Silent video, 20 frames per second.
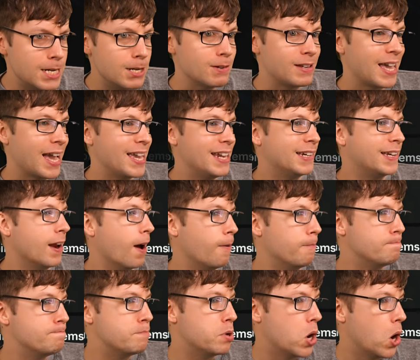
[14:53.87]
Okay, he's
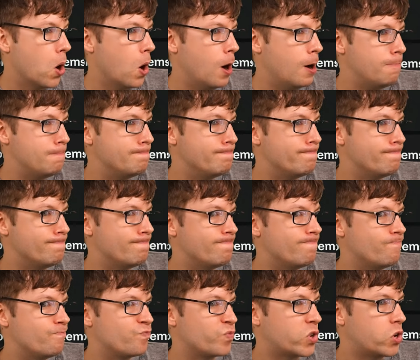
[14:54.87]
not. But
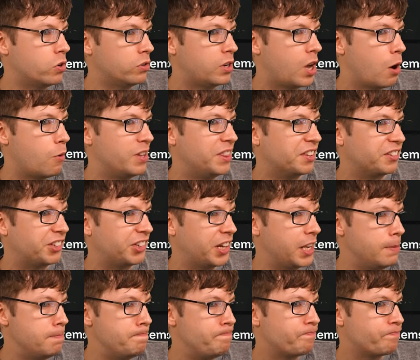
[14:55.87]
mm, could go in the
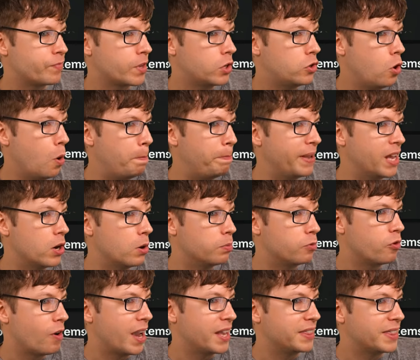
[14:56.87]
team. Could be an
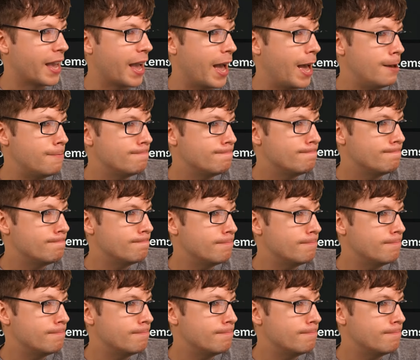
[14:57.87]
upgrade there.